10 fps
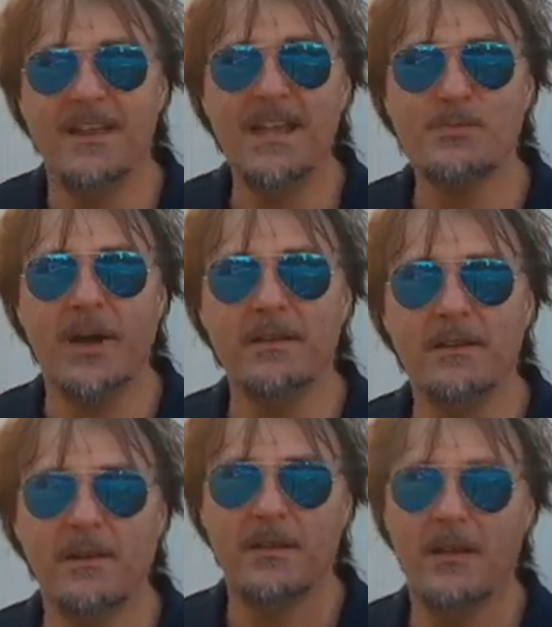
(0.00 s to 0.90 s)
next one,
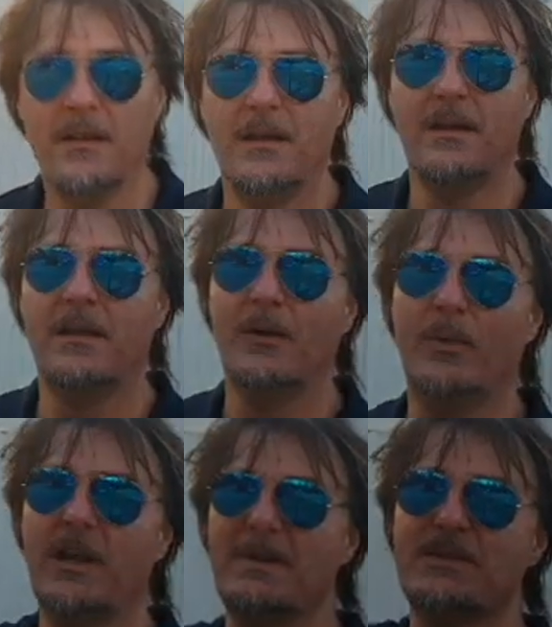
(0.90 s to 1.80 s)

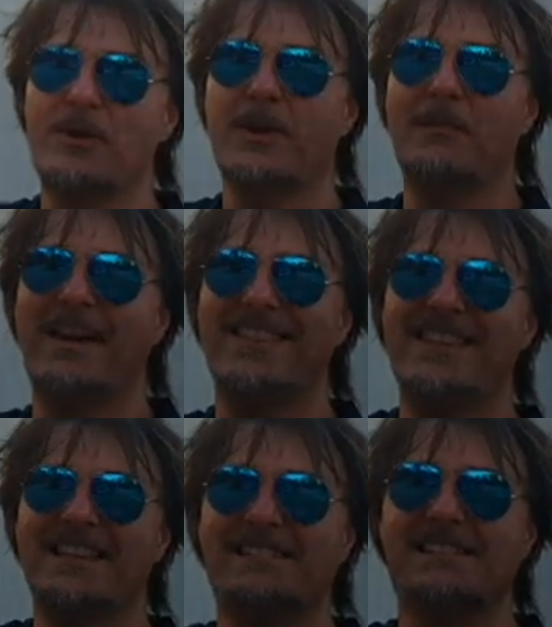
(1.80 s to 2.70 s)
we're going to be talking about
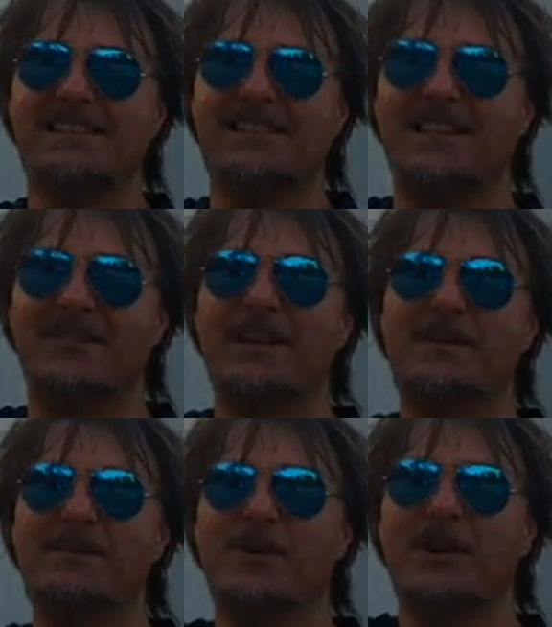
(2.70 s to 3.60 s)
this. We're going to
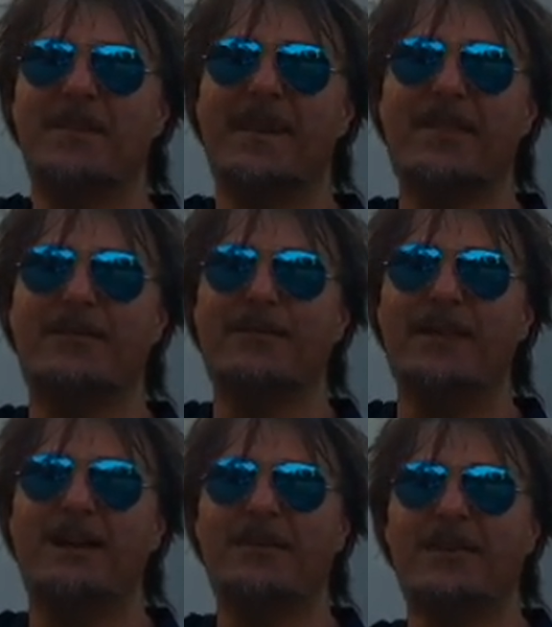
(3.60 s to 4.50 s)
be talking about the
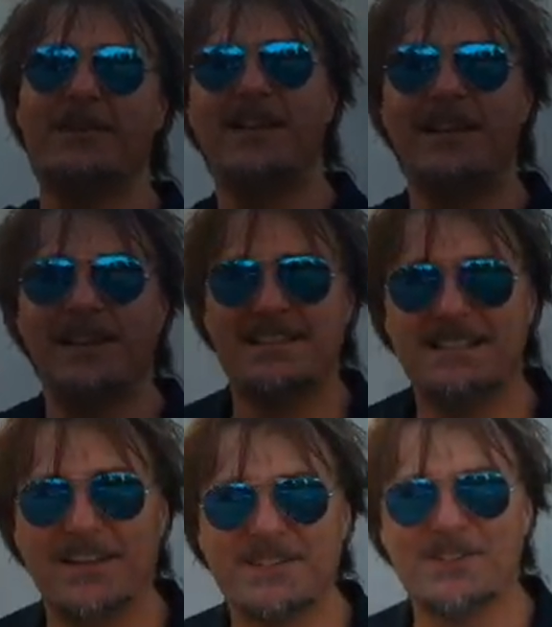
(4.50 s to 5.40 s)
Falcon
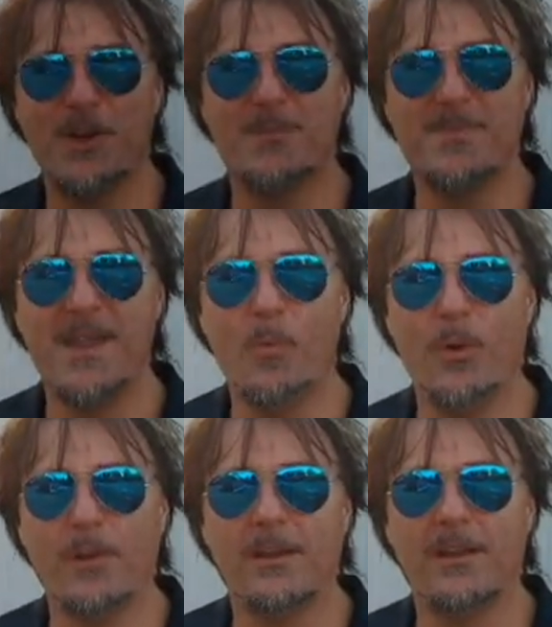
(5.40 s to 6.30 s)
Telescope
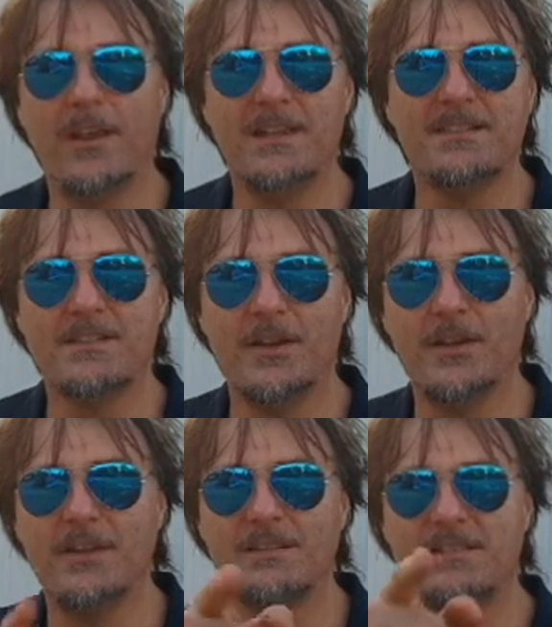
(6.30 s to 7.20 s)
Network. So
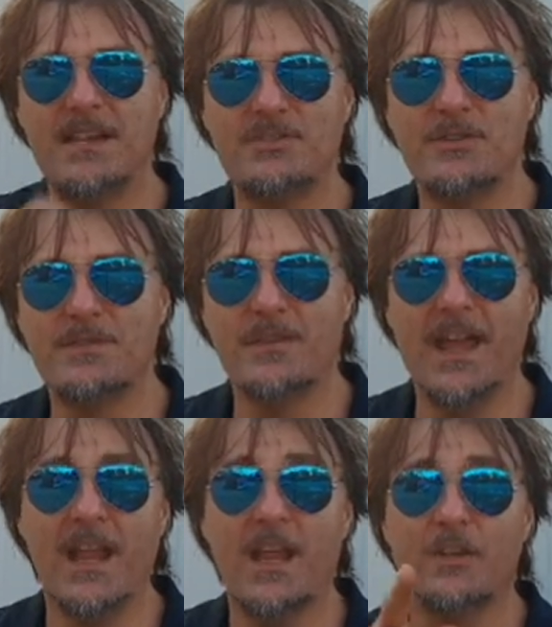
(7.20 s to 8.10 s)
stay tuned for
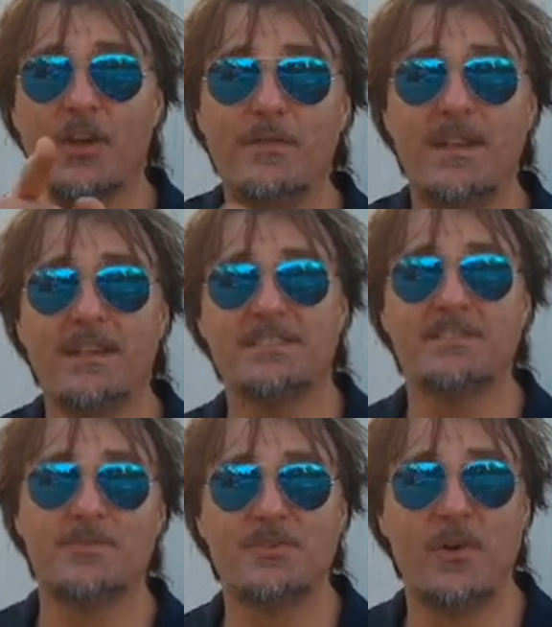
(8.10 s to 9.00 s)
that. Don't forget to
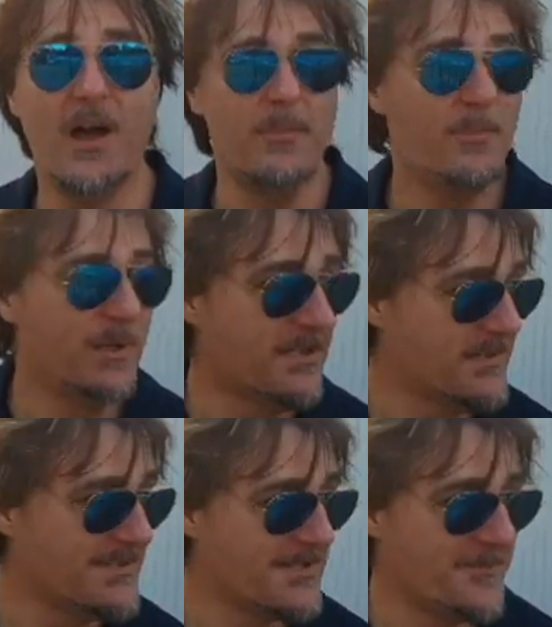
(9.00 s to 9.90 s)
subscribe
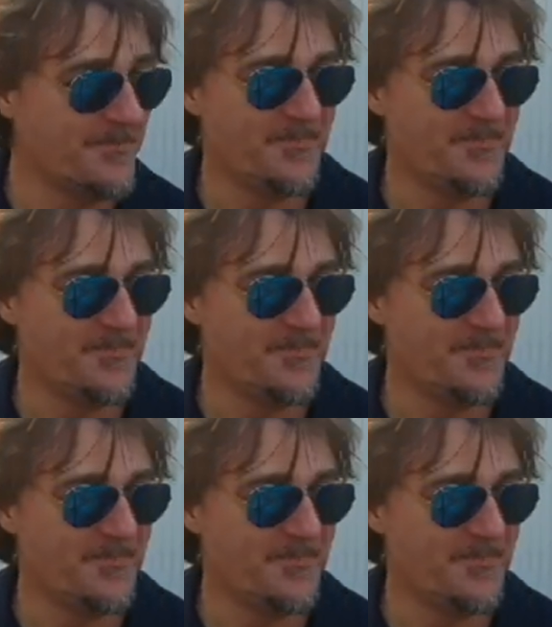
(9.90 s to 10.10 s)
because